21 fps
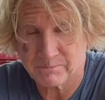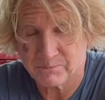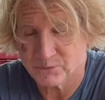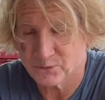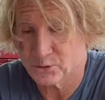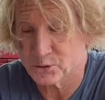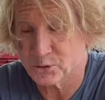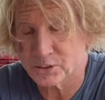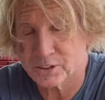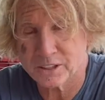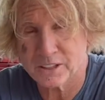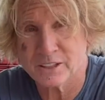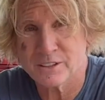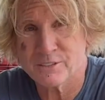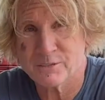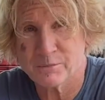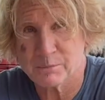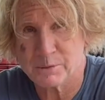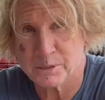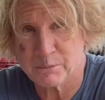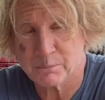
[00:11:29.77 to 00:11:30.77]
So
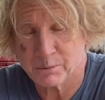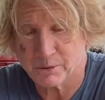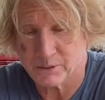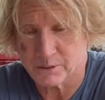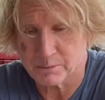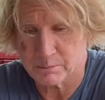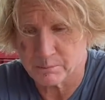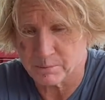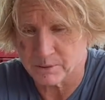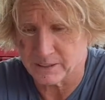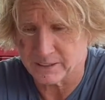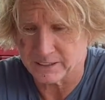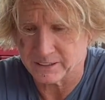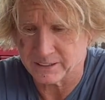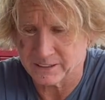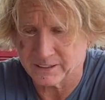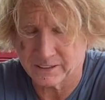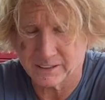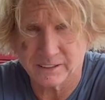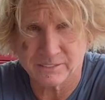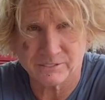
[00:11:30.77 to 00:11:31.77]
give people a break.
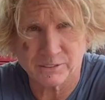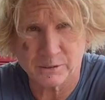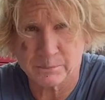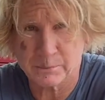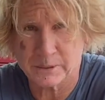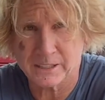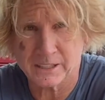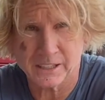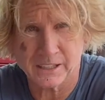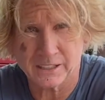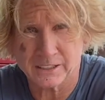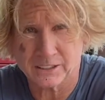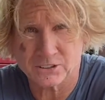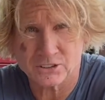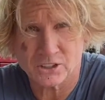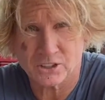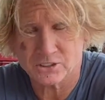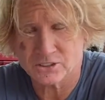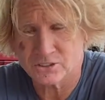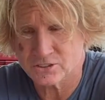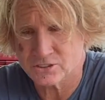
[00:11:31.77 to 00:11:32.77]
If your mechanic
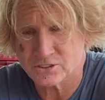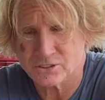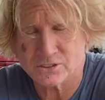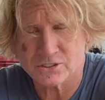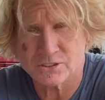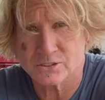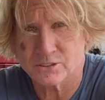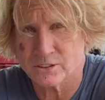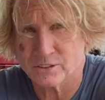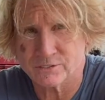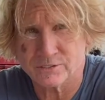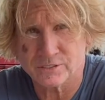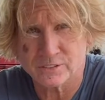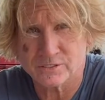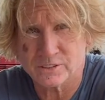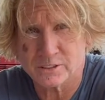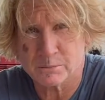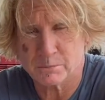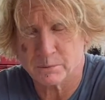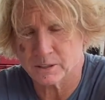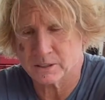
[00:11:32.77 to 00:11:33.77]
charges you
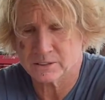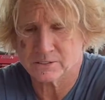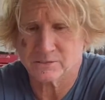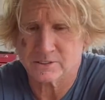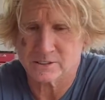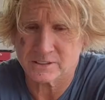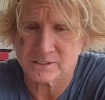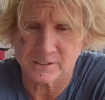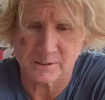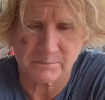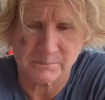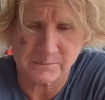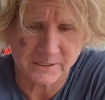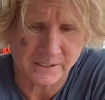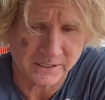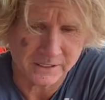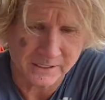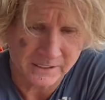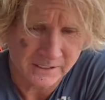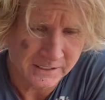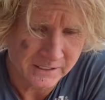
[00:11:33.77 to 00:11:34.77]
$250 for something that
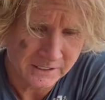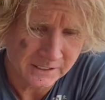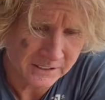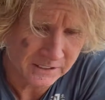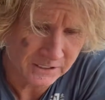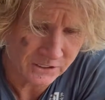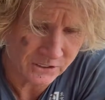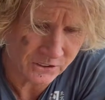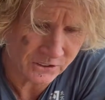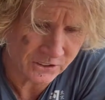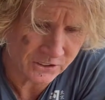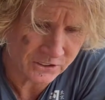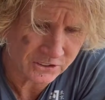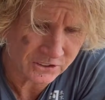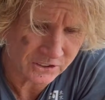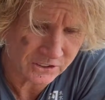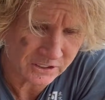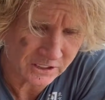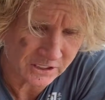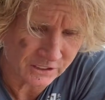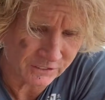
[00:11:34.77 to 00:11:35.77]
you think
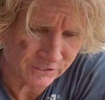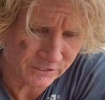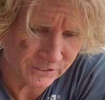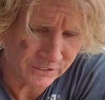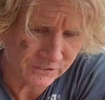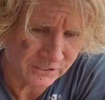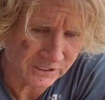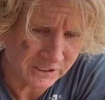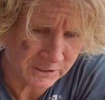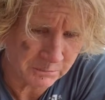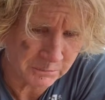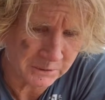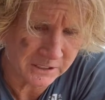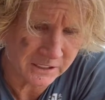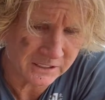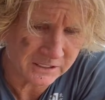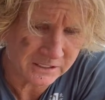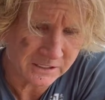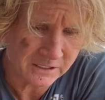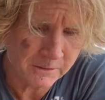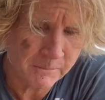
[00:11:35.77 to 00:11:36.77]
should take 15
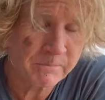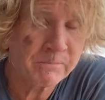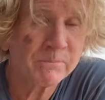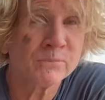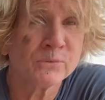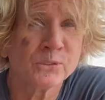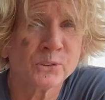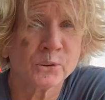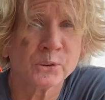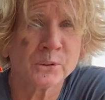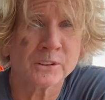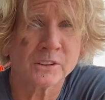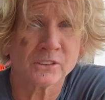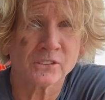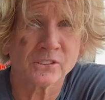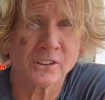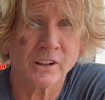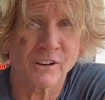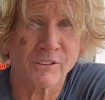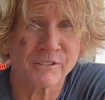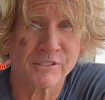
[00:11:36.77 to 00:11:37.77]
minutes, do it
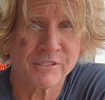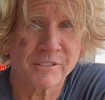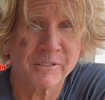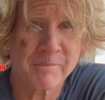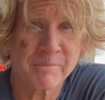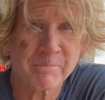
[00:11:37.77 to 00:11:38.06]
yourself